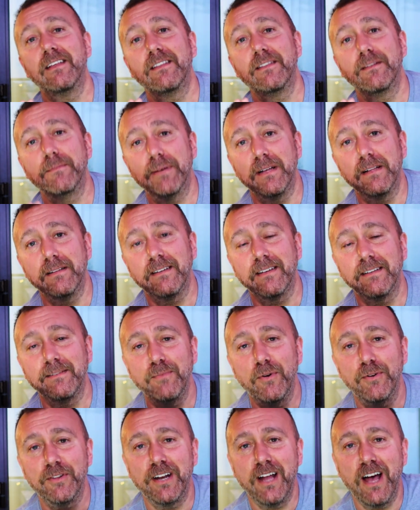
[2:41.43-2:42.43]
the building is
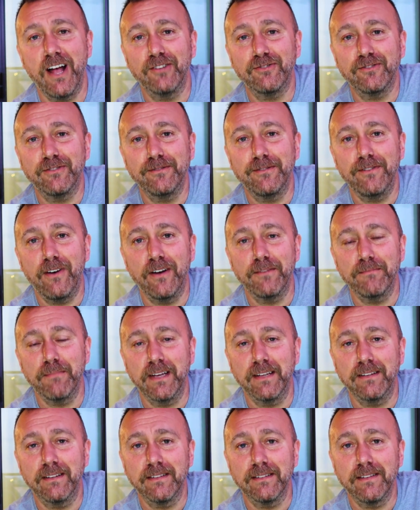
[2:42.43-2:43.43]
more than 105
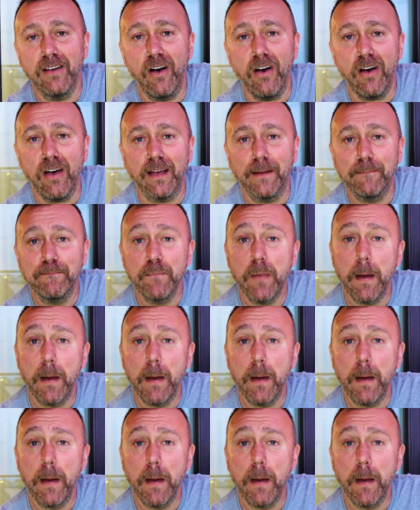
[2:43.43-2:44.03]
metres high.